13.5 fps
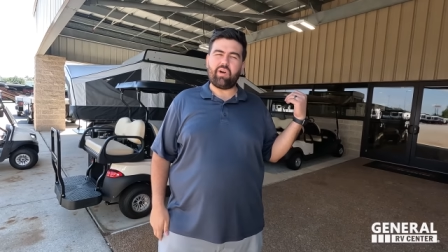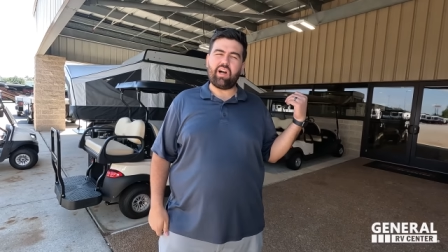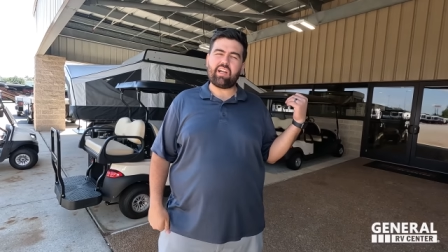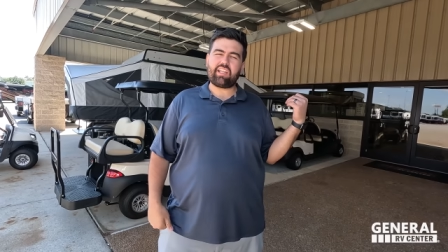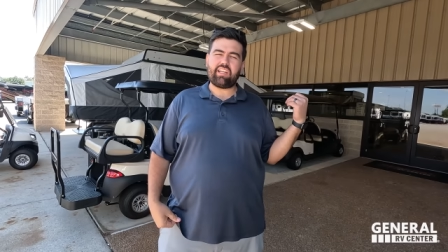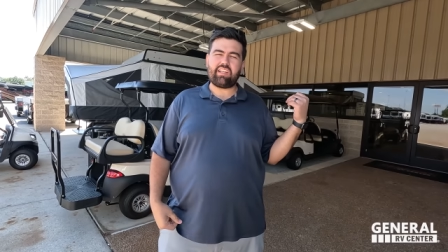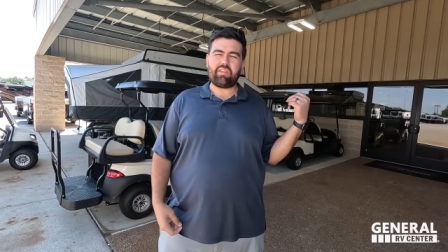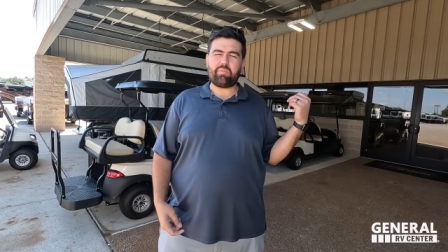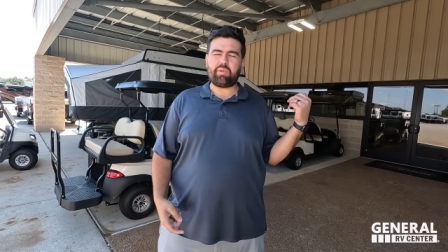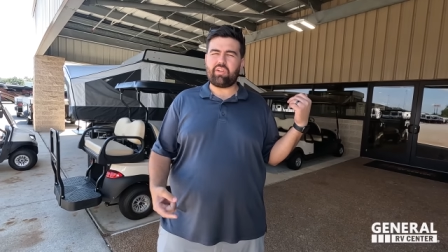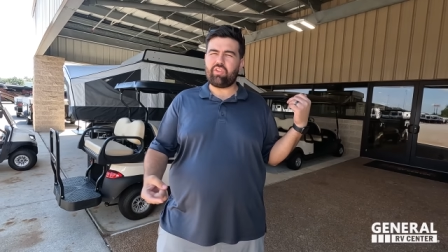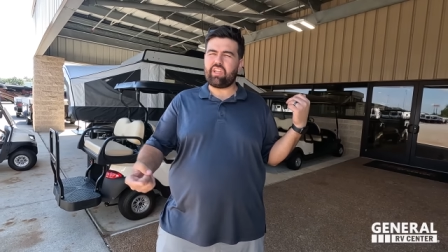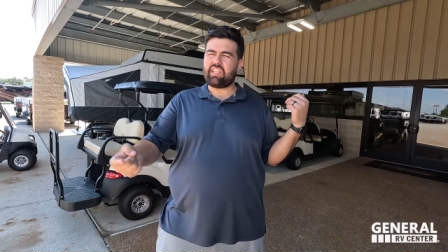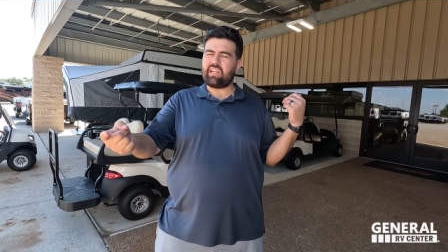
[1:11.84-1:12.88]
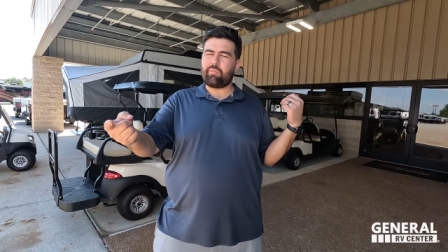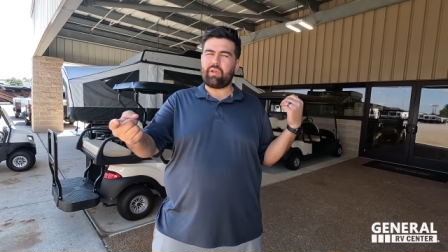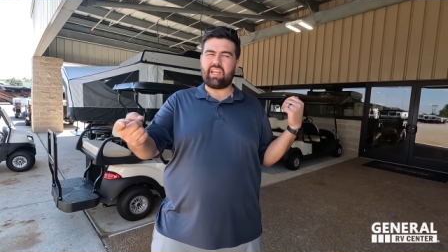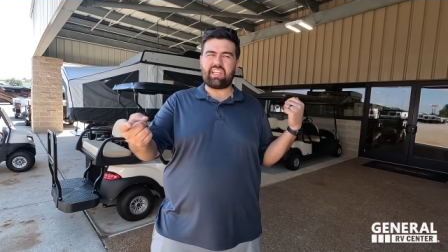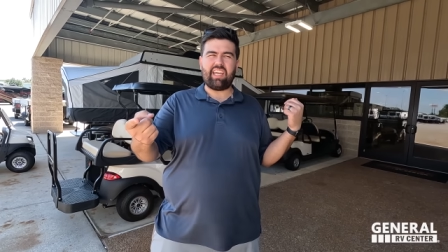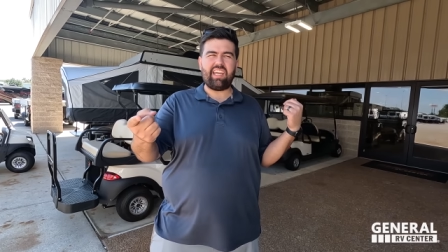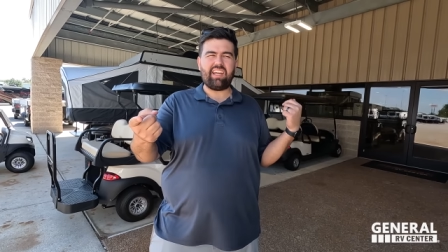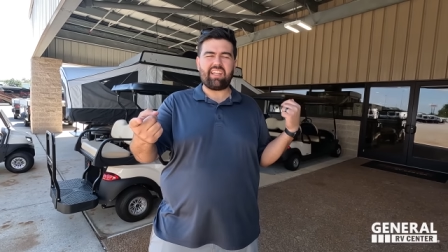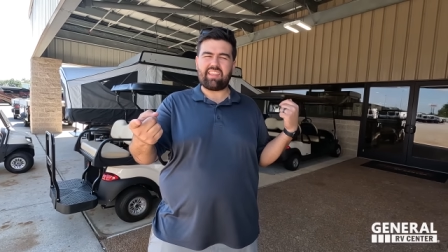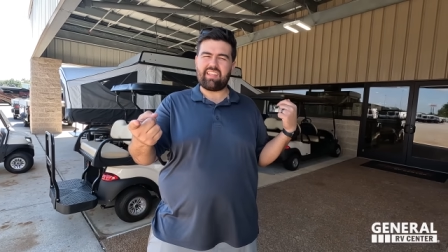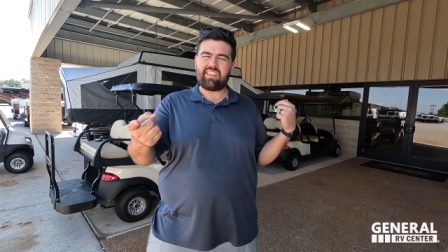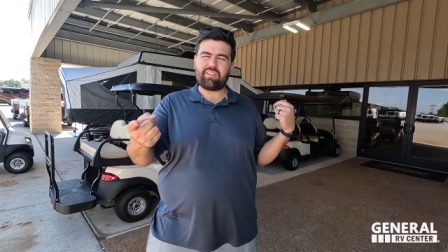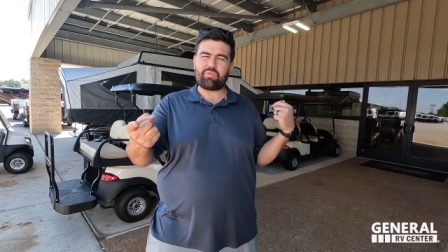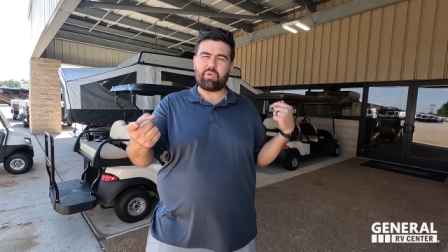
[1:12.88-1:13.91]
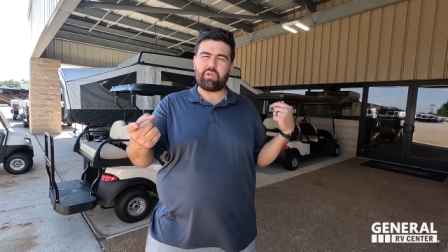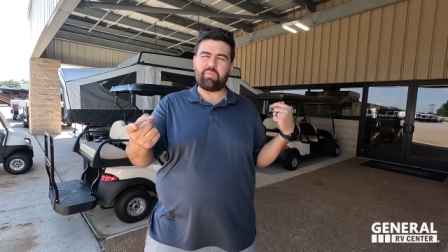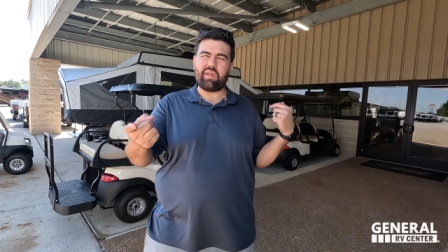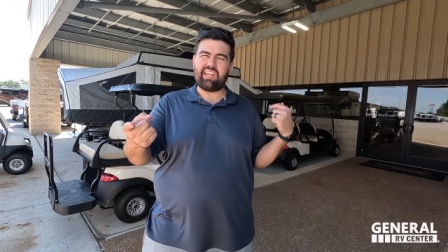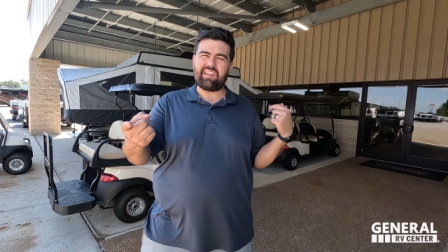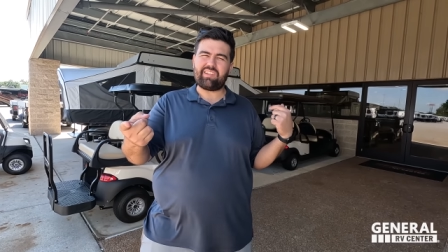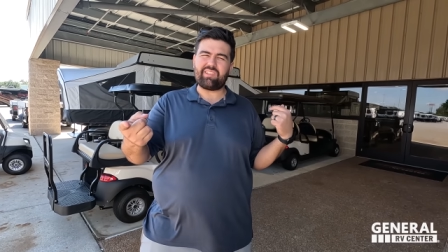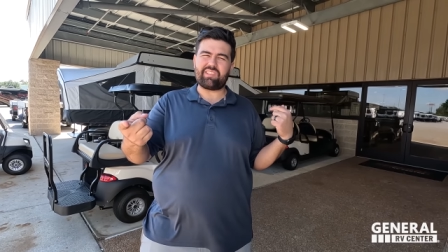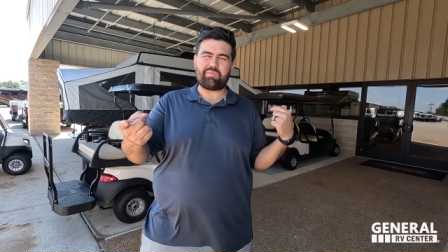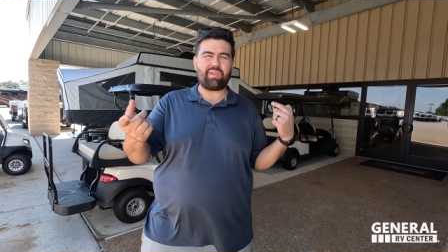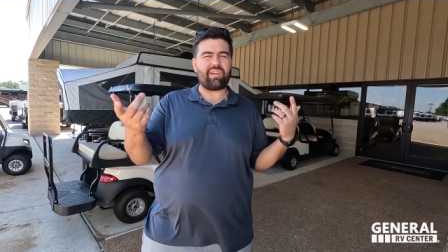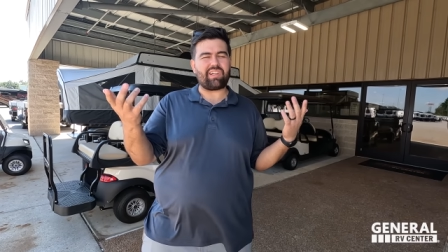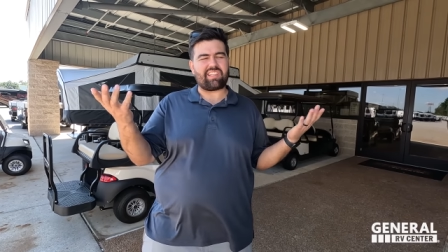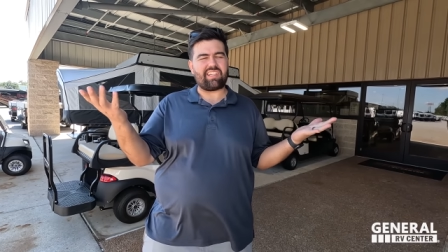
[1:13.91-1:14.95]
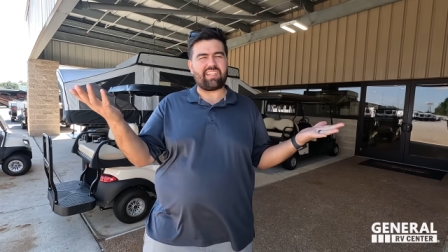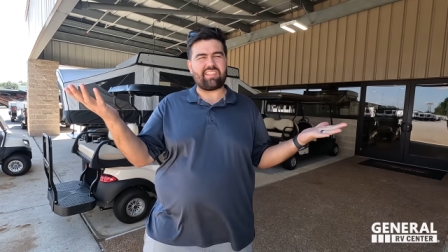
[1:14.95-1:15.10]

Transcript: were walking into the building and I'm like, hey, I think this Winnebago is plugged